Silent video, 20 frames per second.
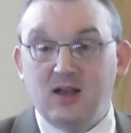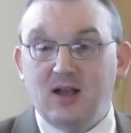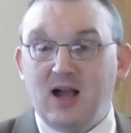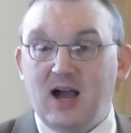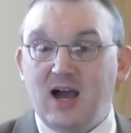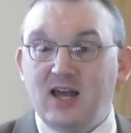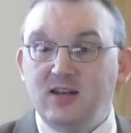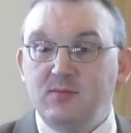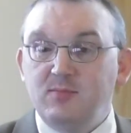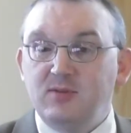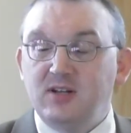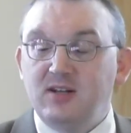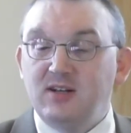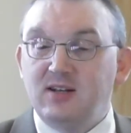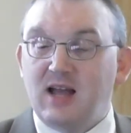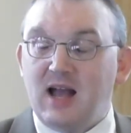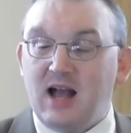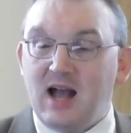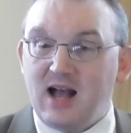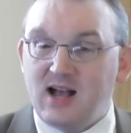Adam
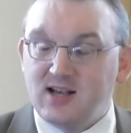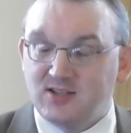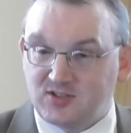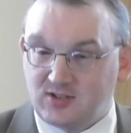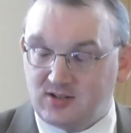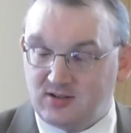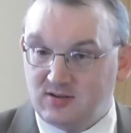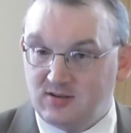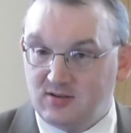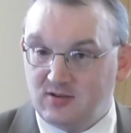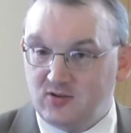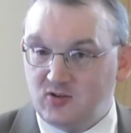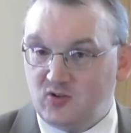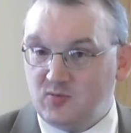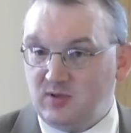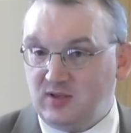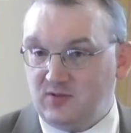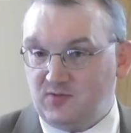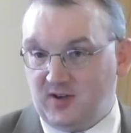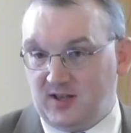didn't ask to
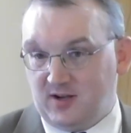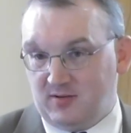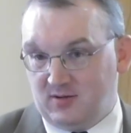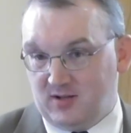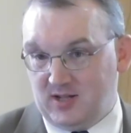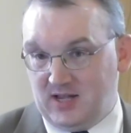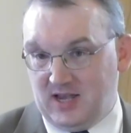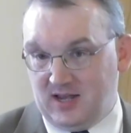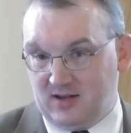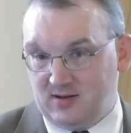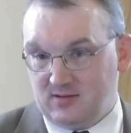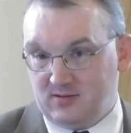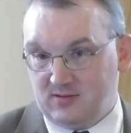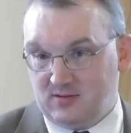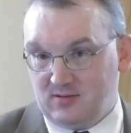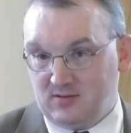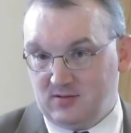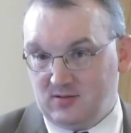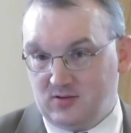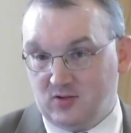be federal head,
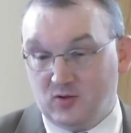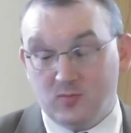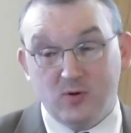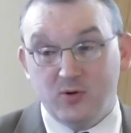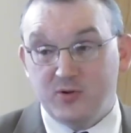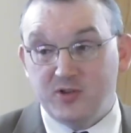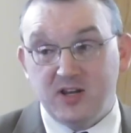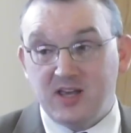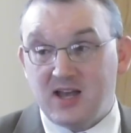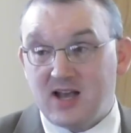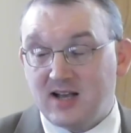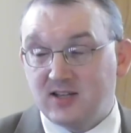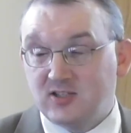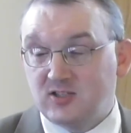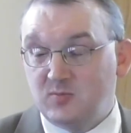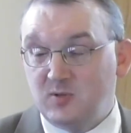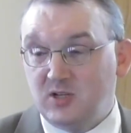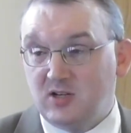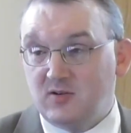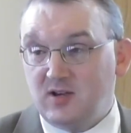no more than he asked
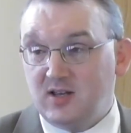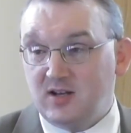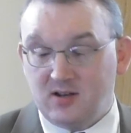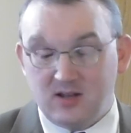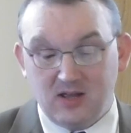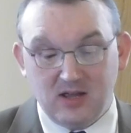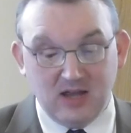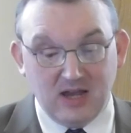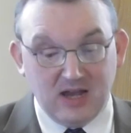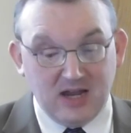to be created.